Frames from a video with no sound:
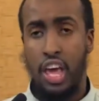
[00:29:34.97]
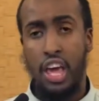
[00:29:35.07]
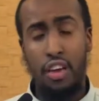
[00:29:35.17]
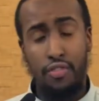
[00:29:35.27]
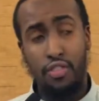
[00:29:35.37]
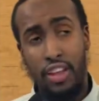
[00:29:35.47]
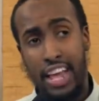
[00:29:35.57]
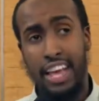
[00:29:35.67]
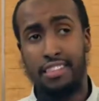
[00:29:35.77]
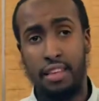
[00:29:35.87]
If
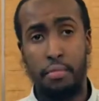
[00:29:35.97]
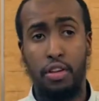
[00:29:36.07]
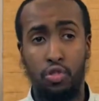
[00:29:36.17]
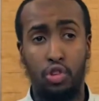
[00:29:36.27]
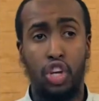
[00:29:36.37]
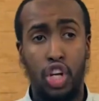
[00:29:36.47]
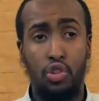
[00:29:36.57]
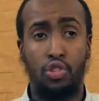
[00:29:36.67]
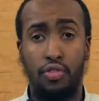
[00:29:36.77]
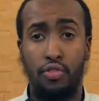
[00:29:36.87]
today somebody took your
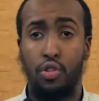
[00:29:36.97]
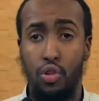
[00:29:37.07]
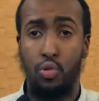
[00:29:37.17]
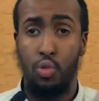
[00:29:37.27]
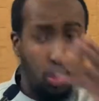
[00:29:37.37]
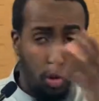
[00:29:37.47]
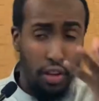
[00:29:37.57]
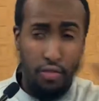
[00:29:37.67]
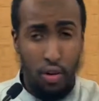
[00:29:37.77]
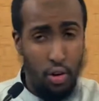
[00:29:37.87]
children for you, what do you
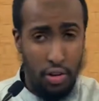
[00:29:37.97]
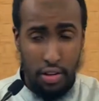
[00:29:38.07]
live for?